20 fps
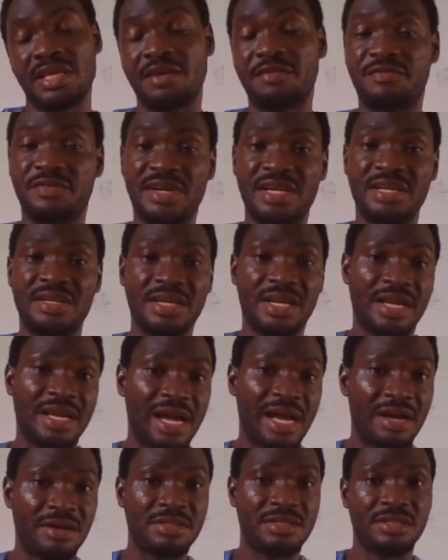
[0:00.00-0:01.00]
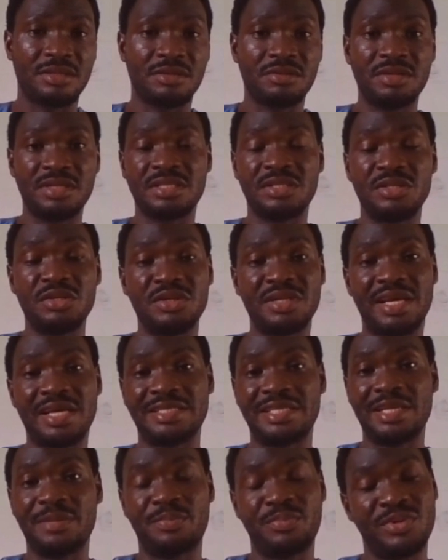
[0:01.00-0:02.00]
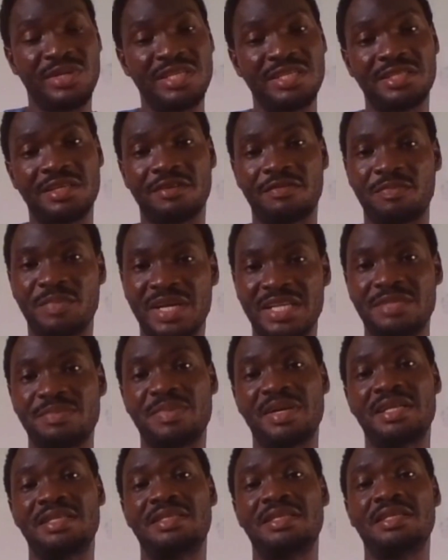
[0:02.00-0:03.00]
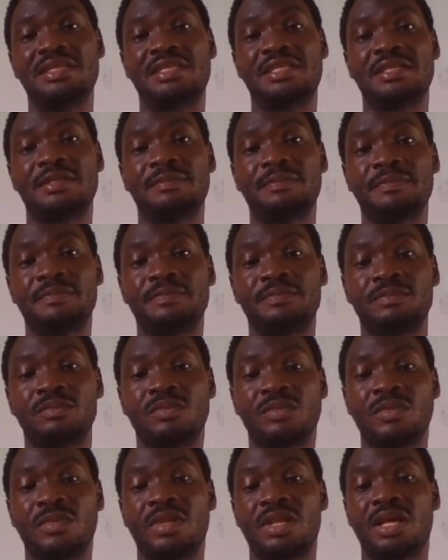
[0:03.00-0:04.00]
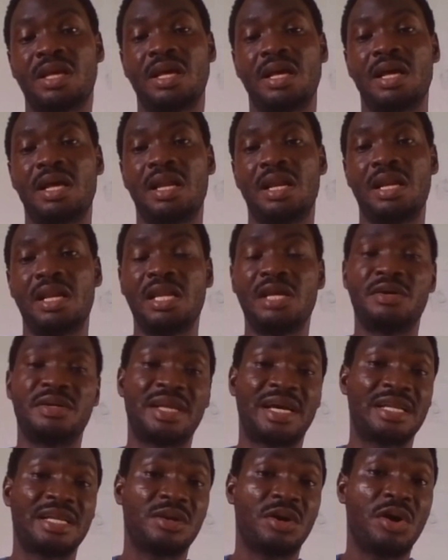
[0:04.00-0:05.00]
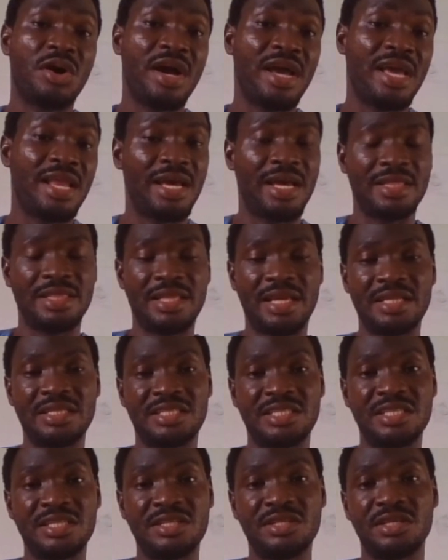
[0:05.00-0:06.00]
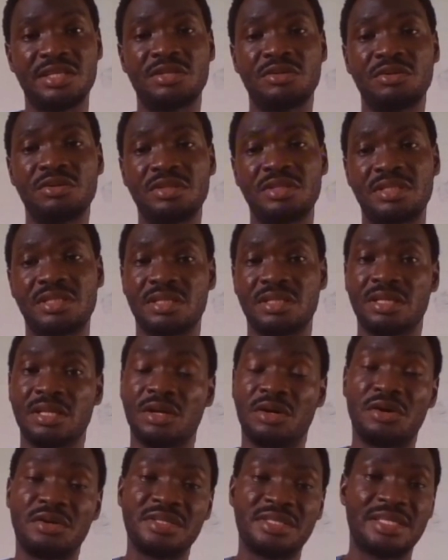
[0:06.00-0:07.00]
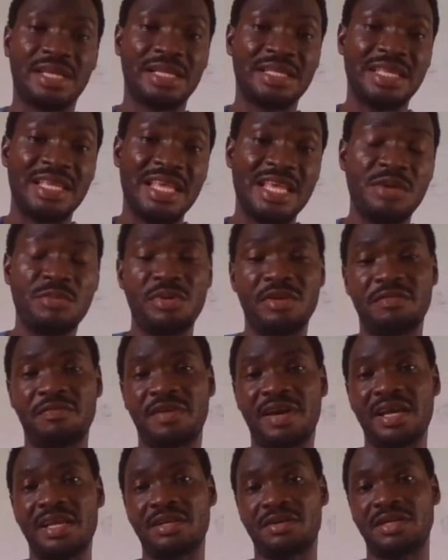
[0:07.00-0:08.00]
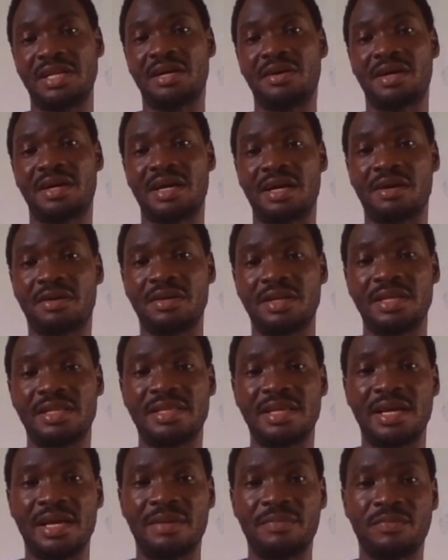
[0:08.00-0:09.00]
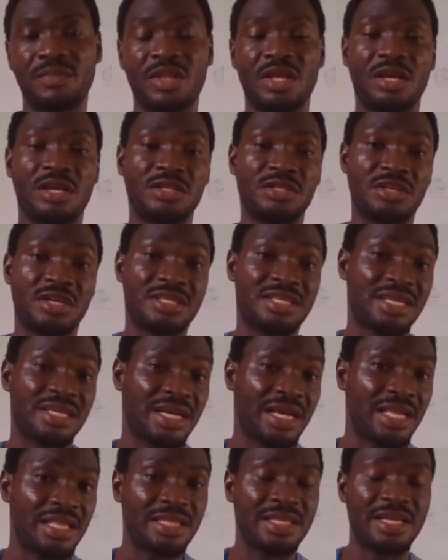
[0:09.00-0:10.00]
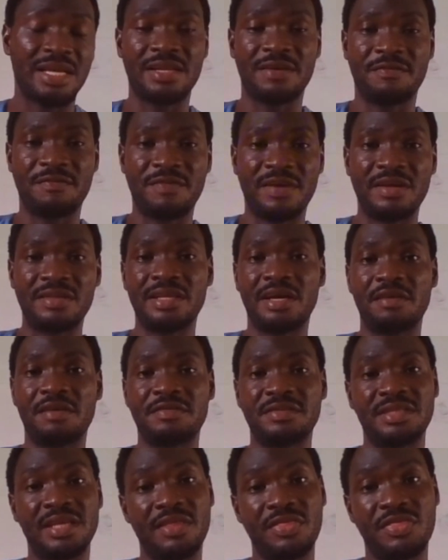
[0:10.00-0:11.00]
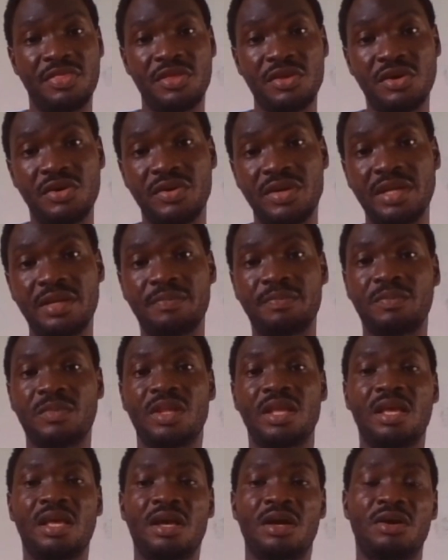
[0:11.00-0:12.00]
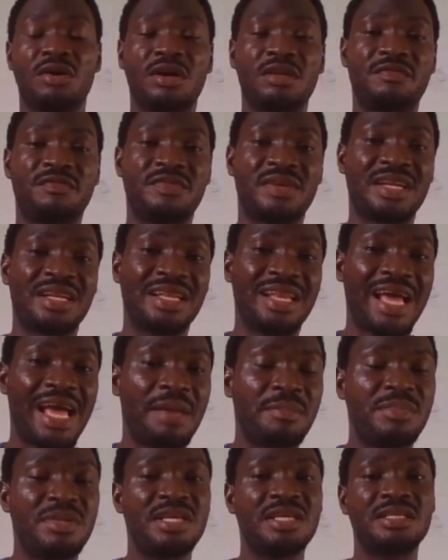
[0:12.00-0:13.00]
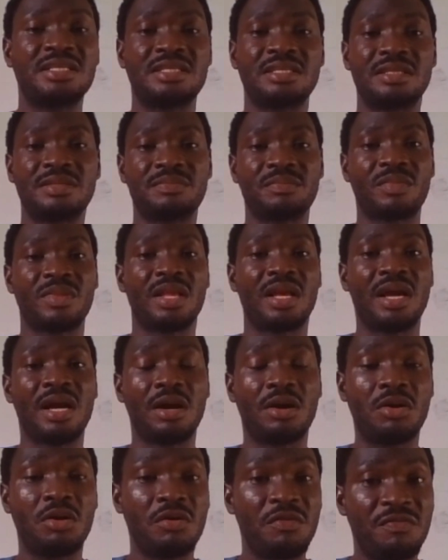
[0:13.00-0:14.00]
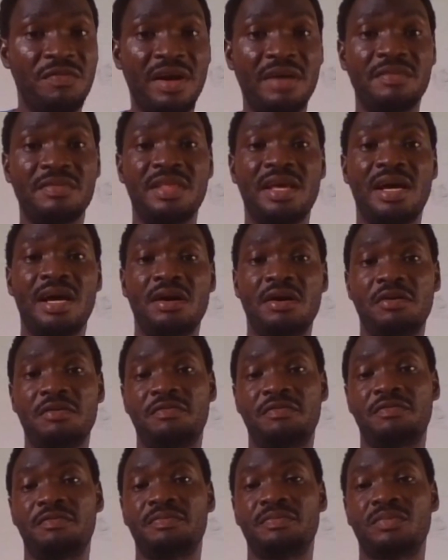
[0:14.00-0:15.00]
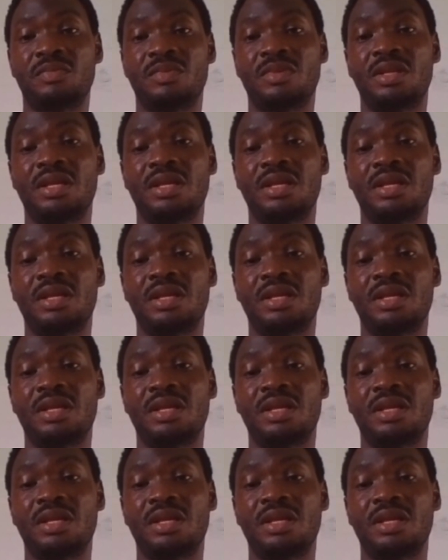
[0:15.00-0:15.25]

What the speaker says: Sir Frederick Gauss, who is known as the Prince of Mathematics, Leonhard Euler, that genius whose constant E we find on our calculator, George Cantor, the founder of set theory, Gottfried Leibniz, a co-founder of